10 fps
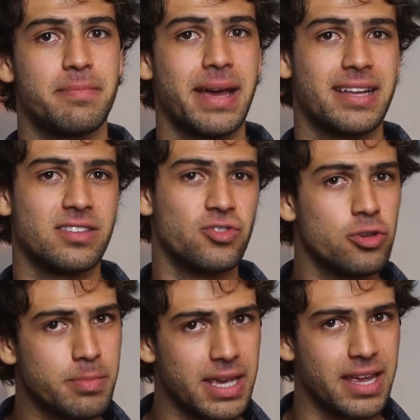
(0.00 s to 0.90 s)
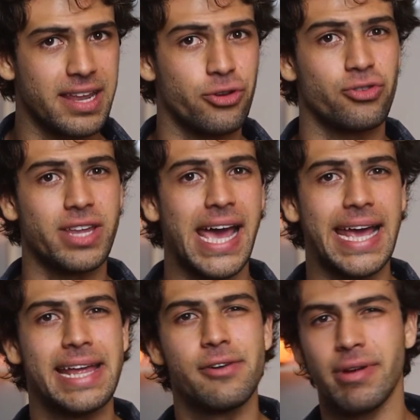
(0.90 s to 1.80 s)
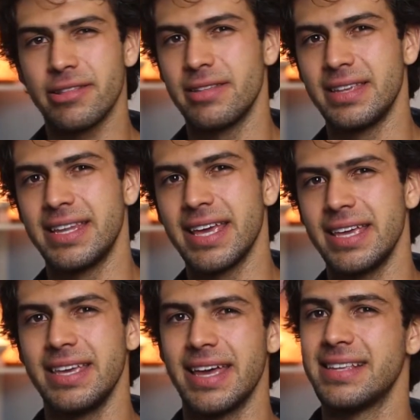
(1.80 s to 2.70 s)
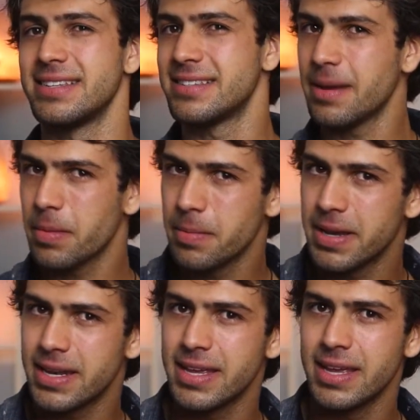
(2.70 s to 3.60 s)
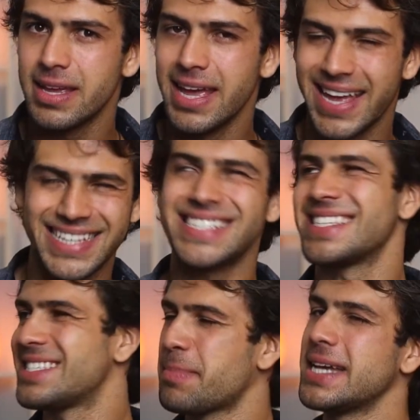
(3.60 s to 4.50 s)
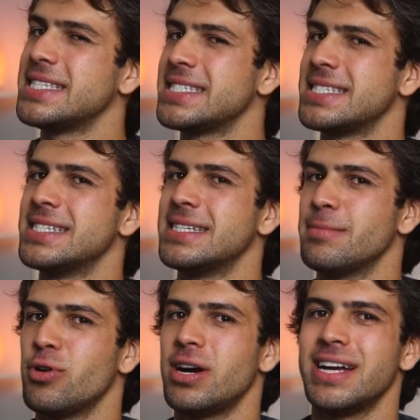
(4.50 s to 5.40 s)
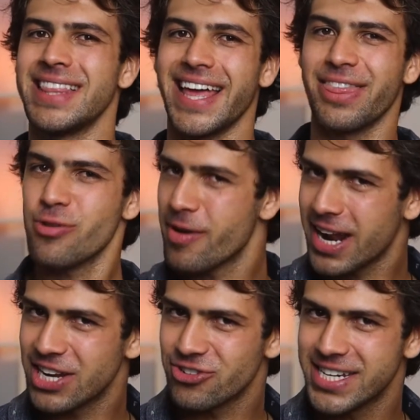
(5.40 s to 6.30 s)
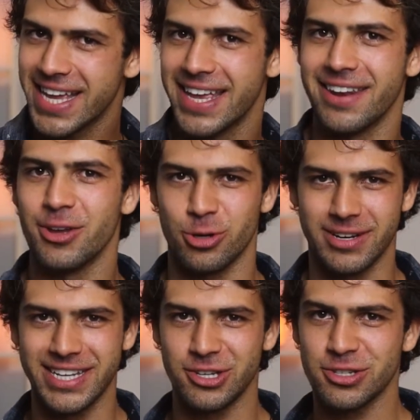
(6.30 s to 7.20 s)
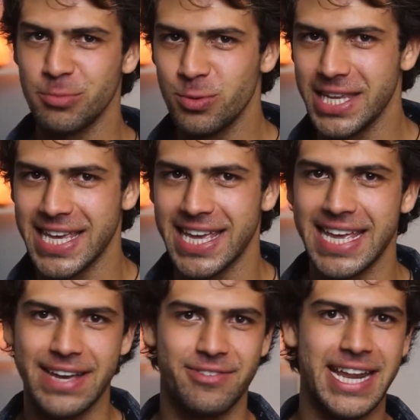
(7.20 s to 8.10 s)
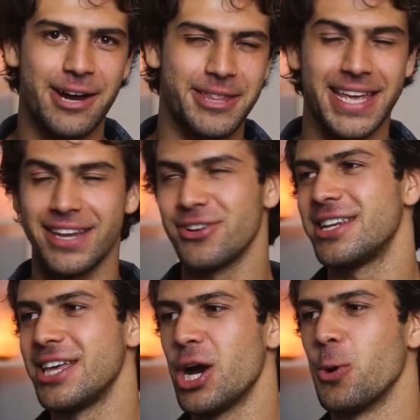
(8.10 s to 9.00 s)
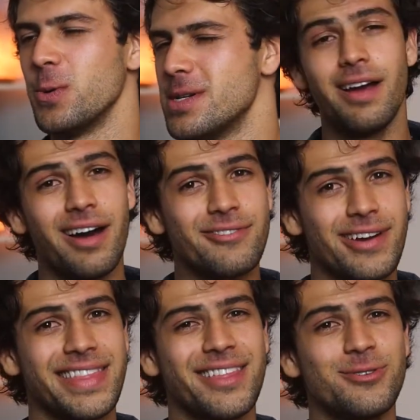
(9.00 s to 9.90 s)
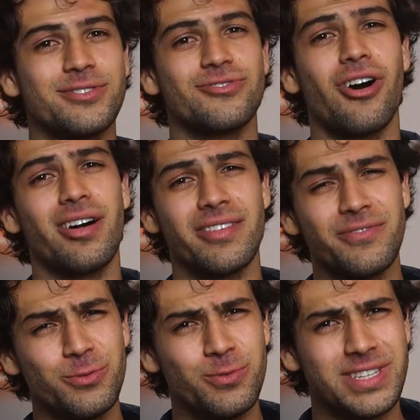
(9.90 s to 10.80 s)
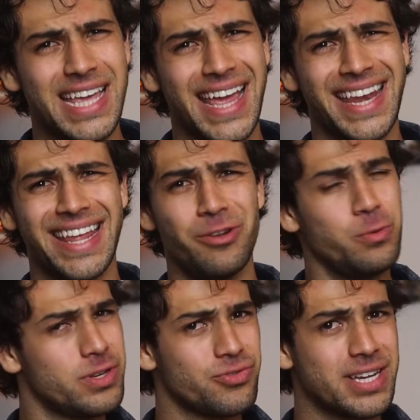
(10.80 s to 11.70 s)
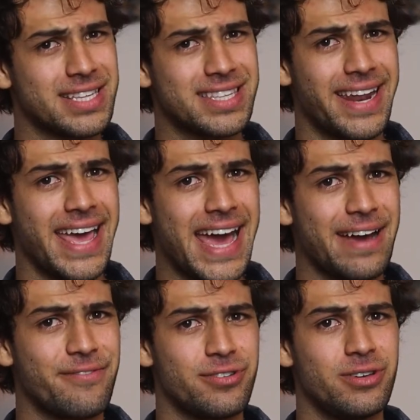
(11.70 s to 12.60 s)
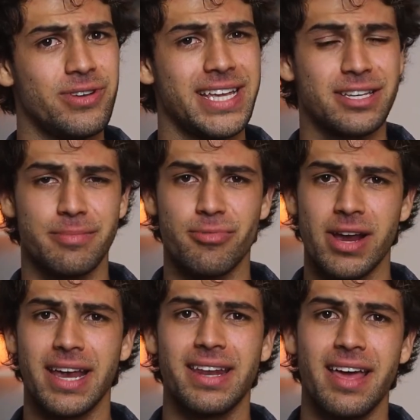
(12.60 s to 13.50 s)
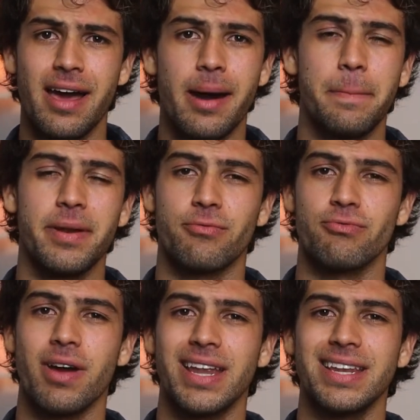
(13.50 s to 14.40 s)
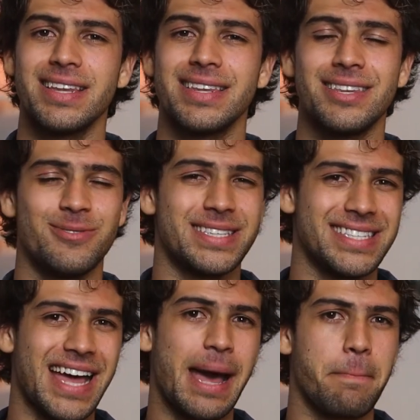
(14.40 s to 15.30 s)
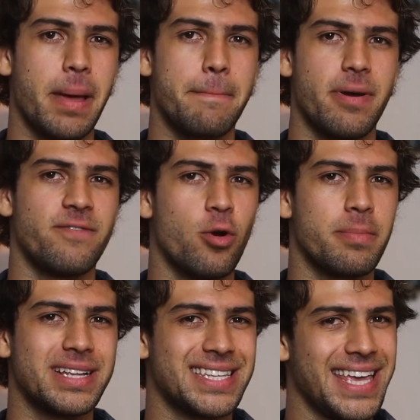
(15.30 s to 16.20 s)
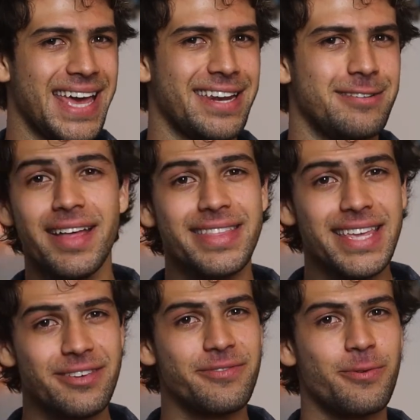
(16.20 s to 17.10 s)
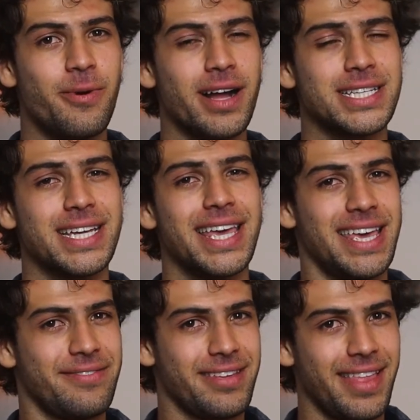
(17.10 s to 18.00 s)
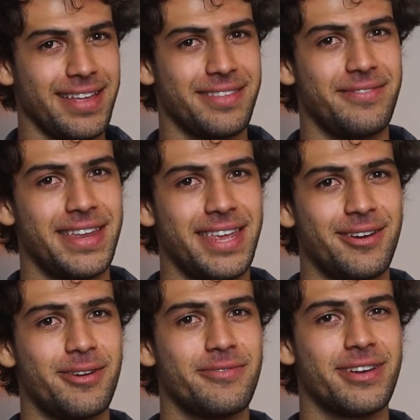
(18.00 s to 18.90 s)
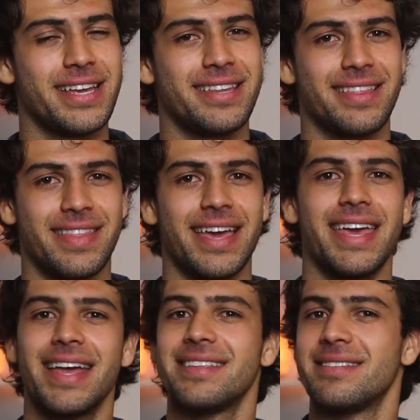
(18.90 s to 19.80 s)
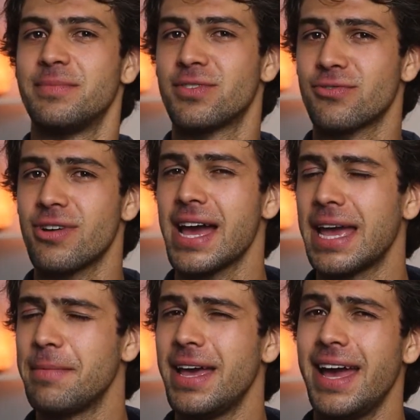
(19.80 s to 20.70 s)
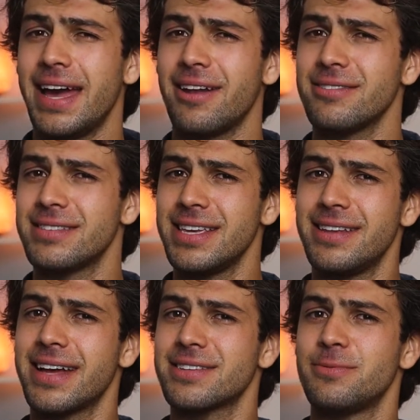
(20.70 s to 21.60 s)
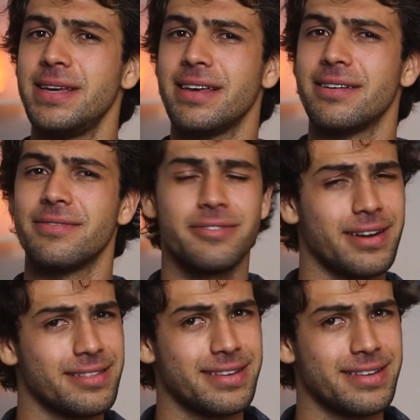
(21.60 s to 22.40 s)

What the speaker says: by consuming it in your diet rather than taking it as a supplement. And it's just a spice, bruh. Like throw it on your chicken or in your smoothie every now and then, you're good to go. Alright, those are all the foods and nutrients that I have for you to get your brain up and running to its top performance again. Thank you for watching. If you liked the video, don't forget to like and subscribe, and I'll see you next week for another